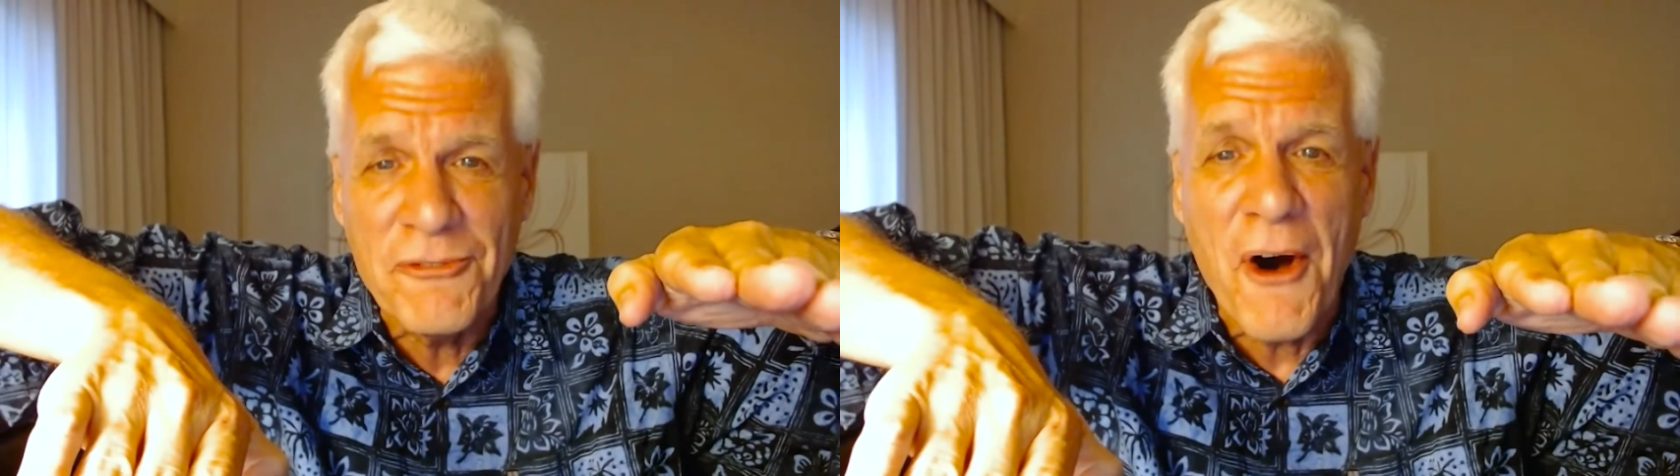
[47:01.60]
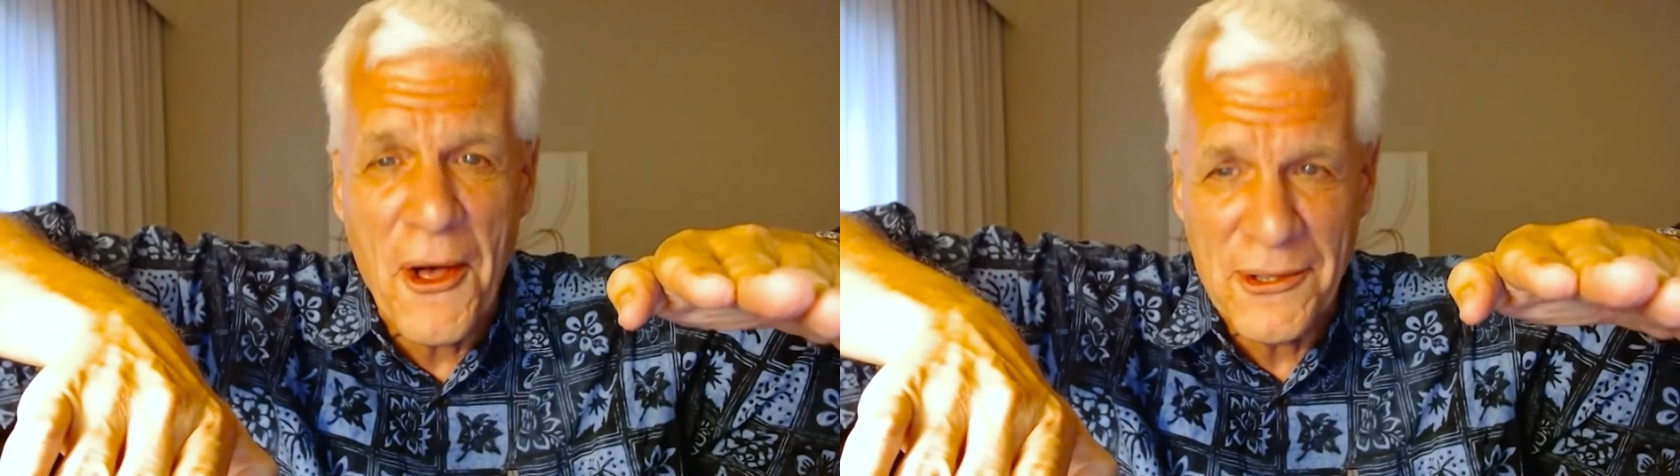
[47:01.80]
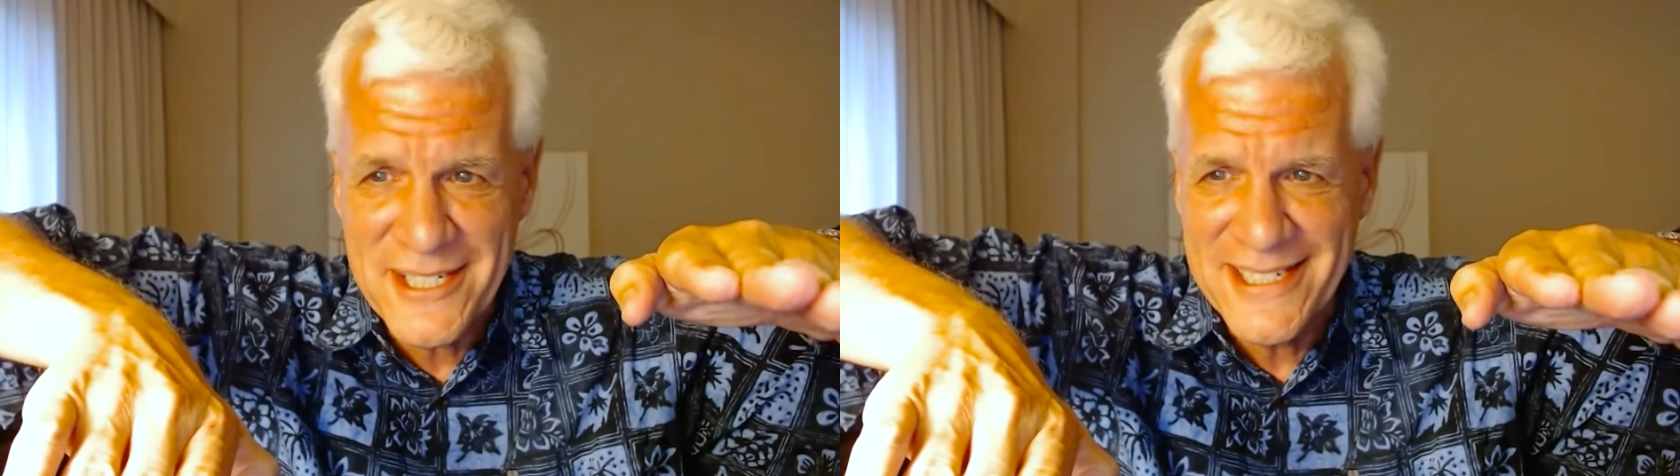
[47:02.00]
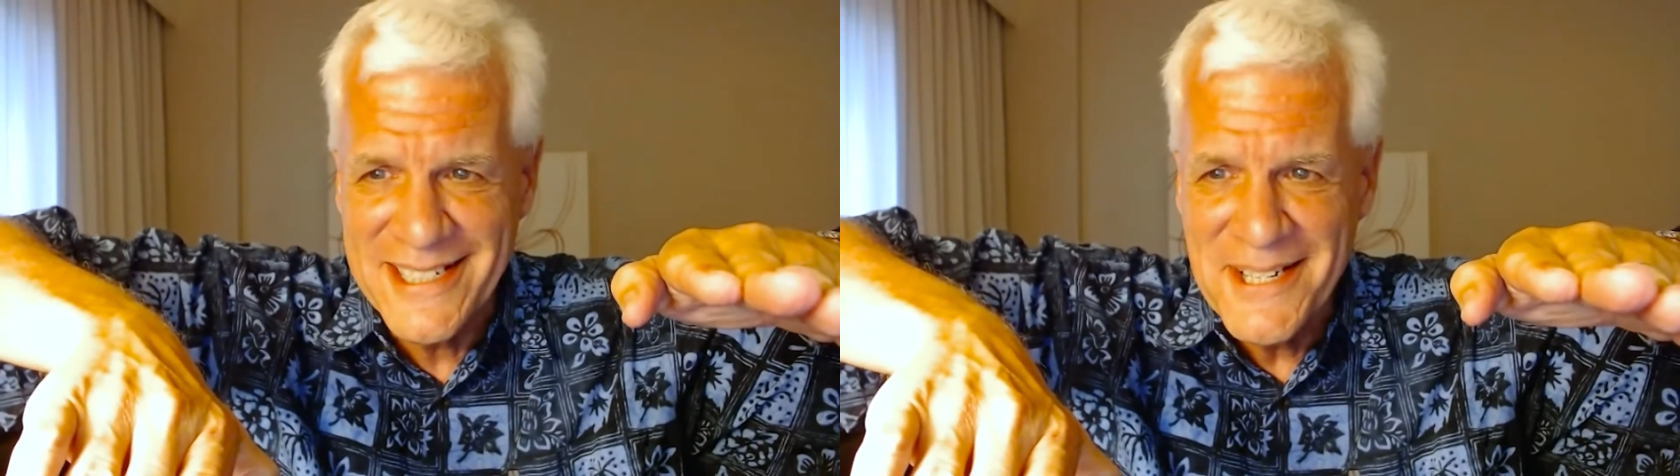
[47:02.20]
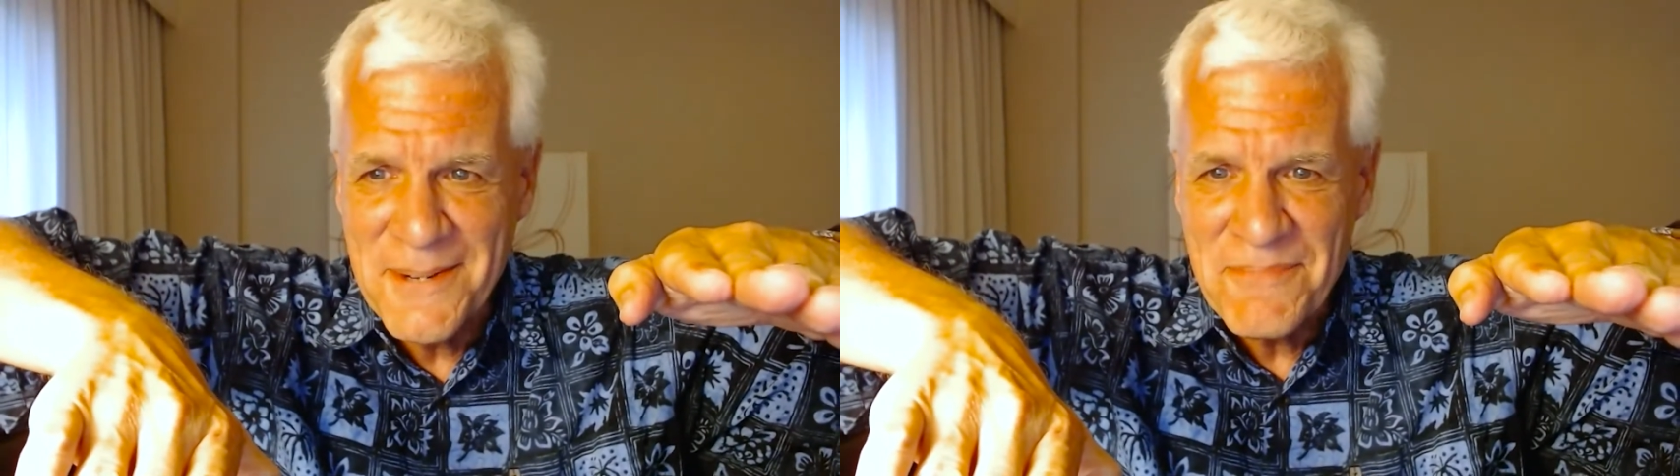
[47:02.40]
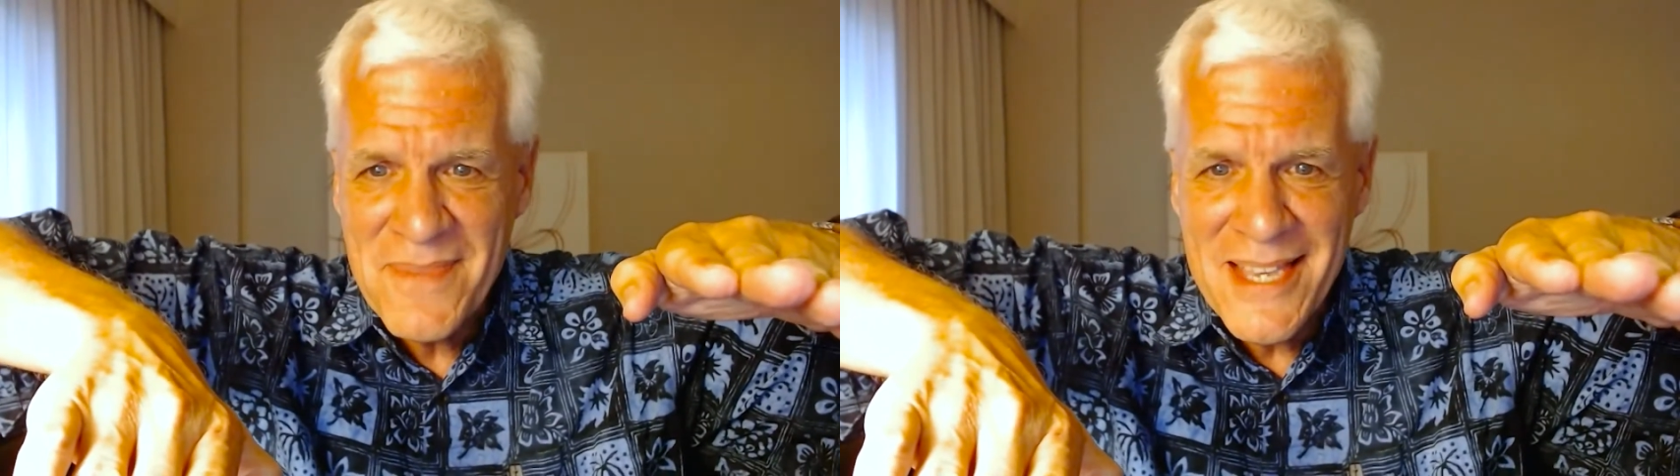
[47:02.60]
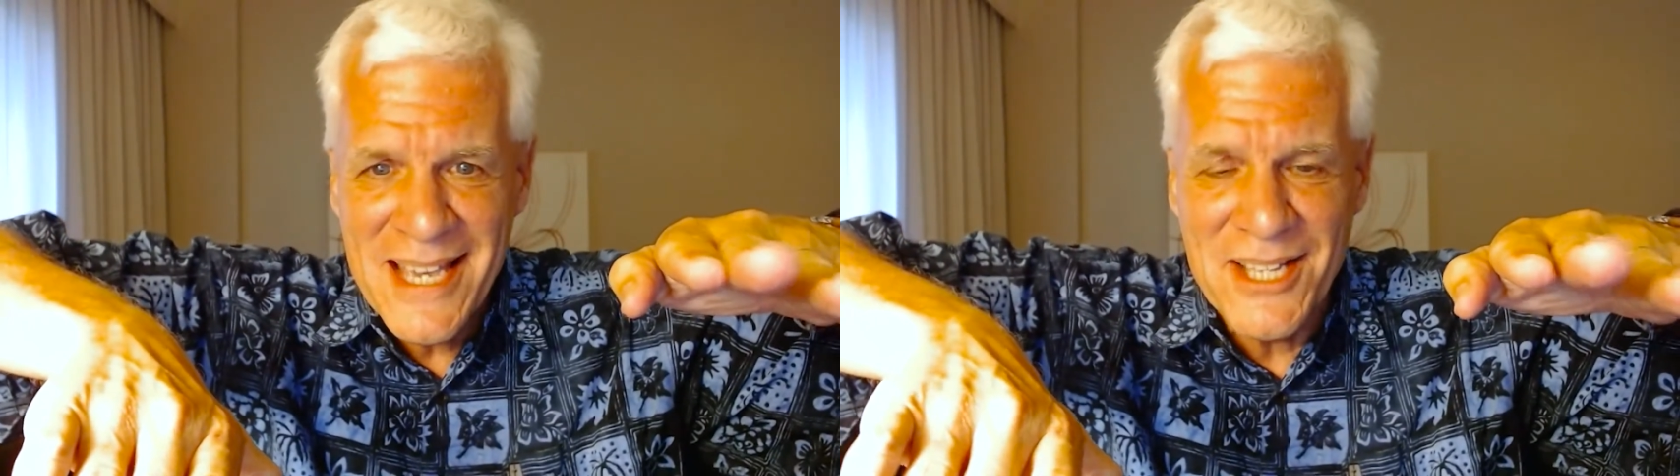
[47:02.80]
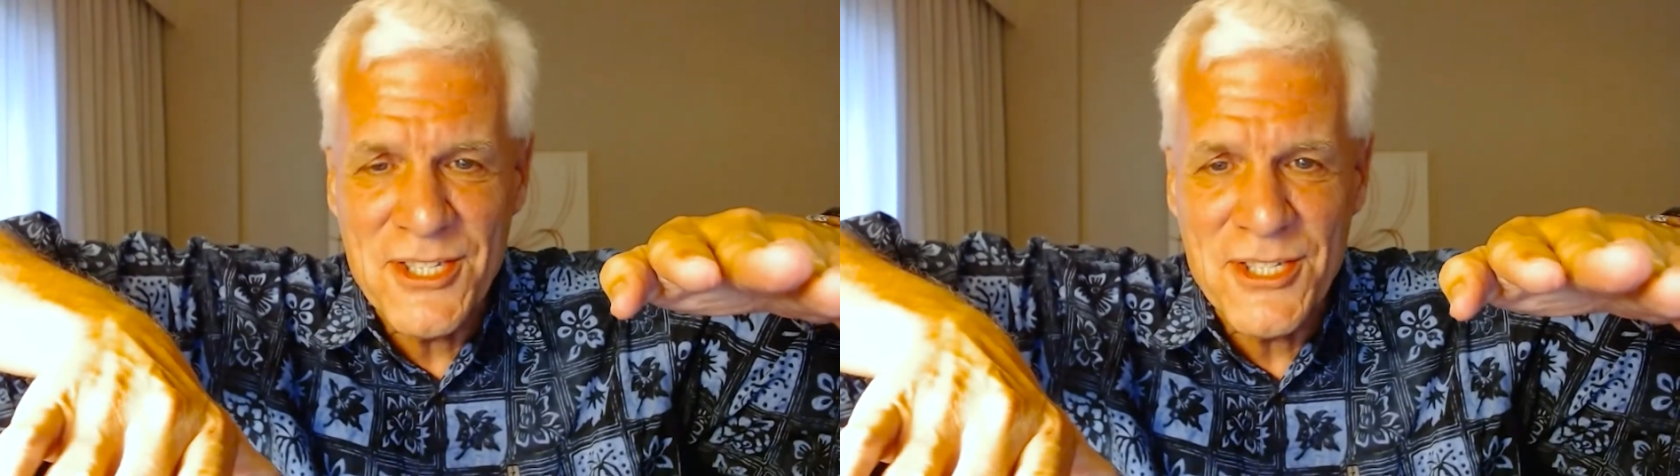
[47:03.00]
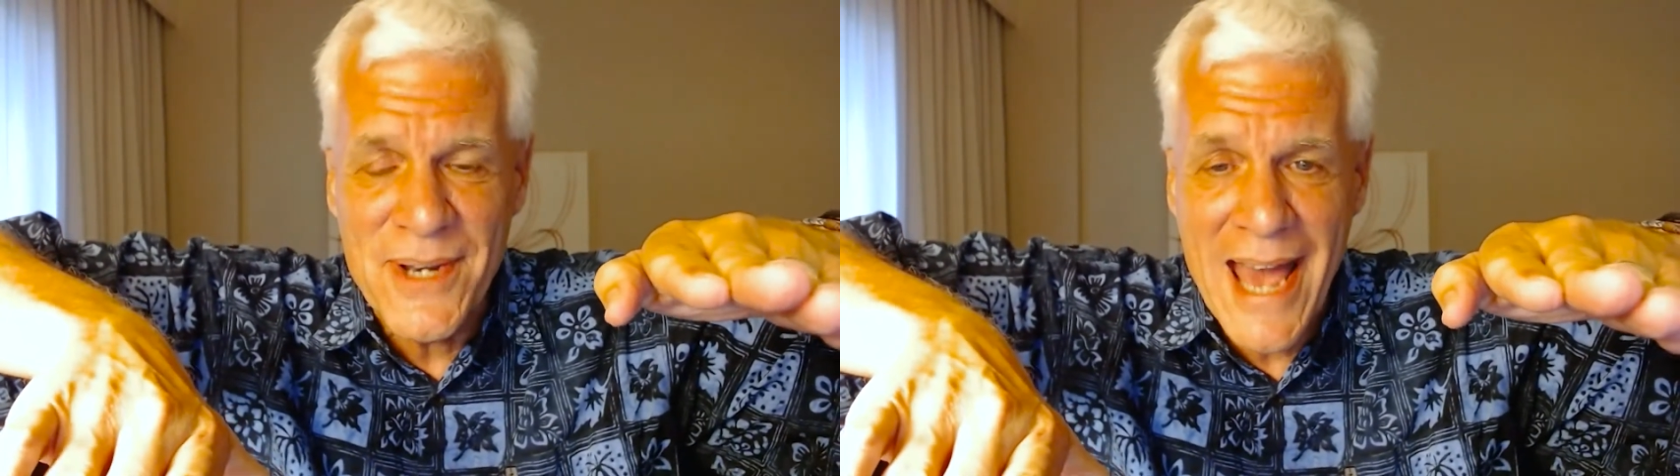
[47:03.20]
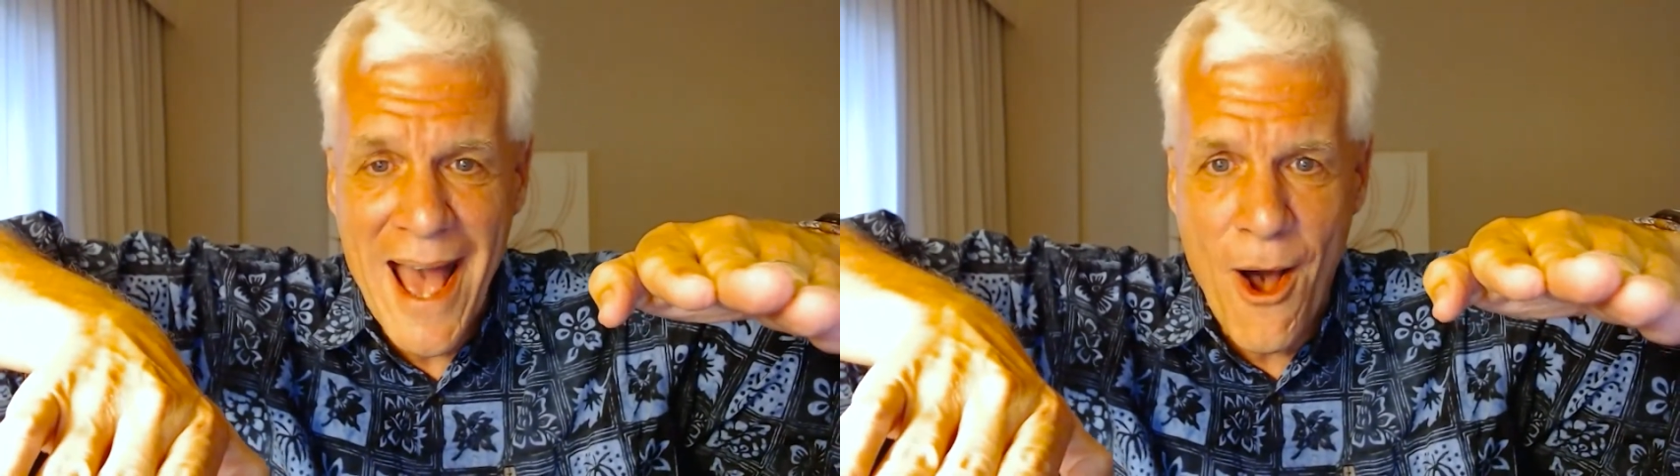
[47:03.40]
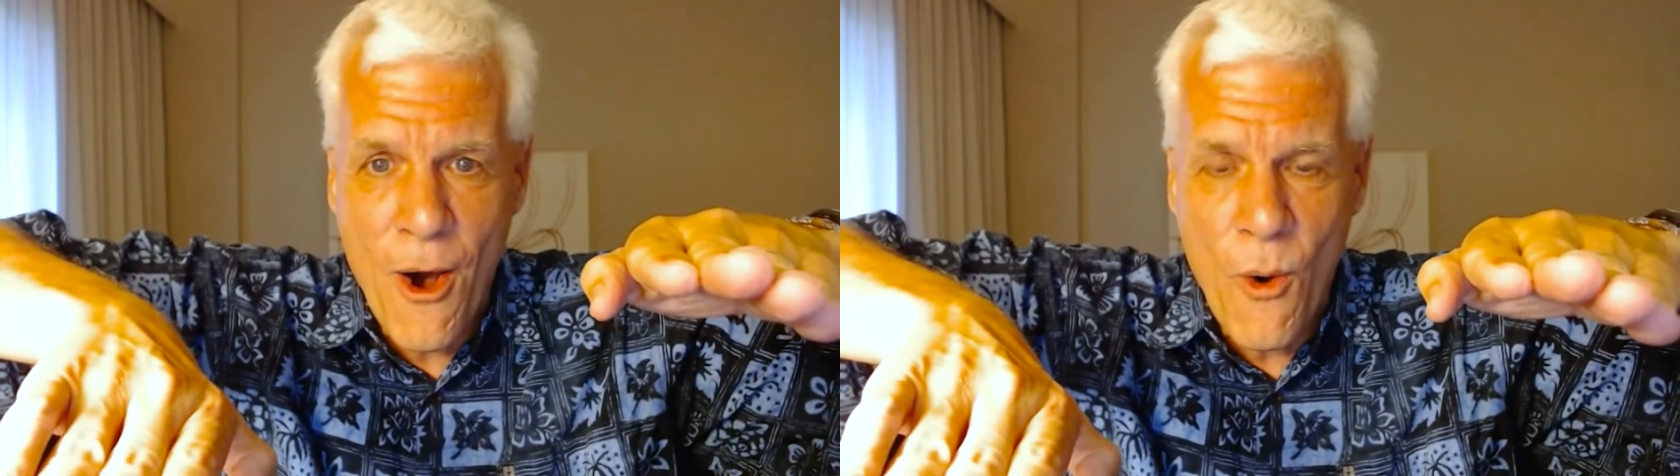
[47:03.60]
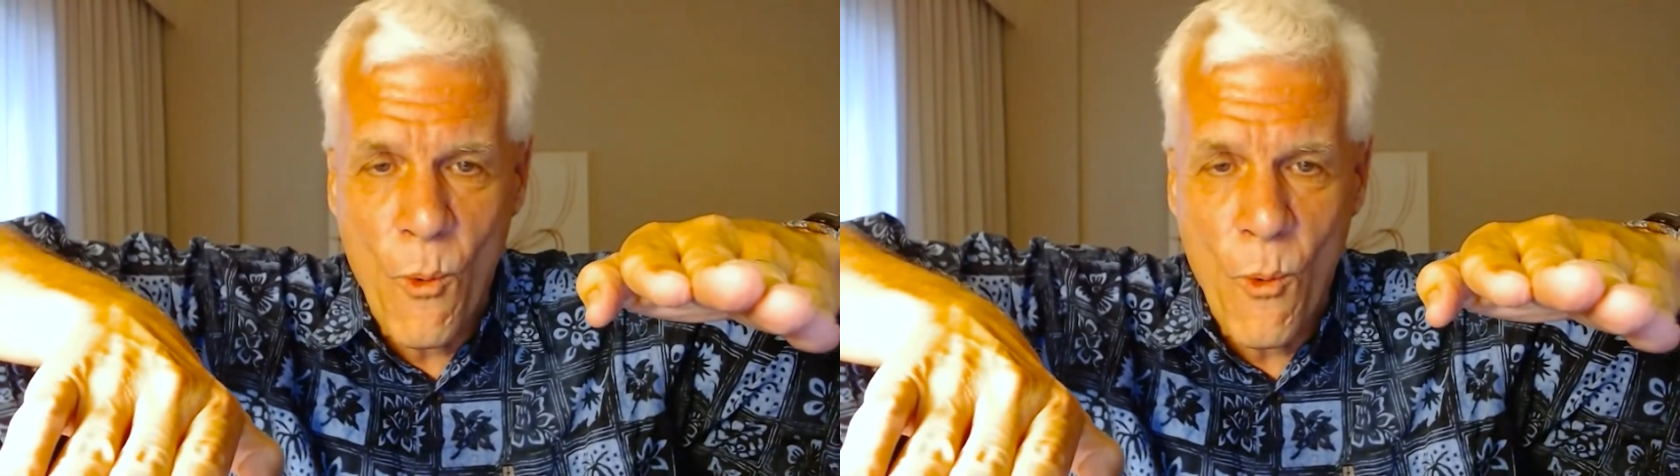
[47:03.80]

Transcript: false. And so now,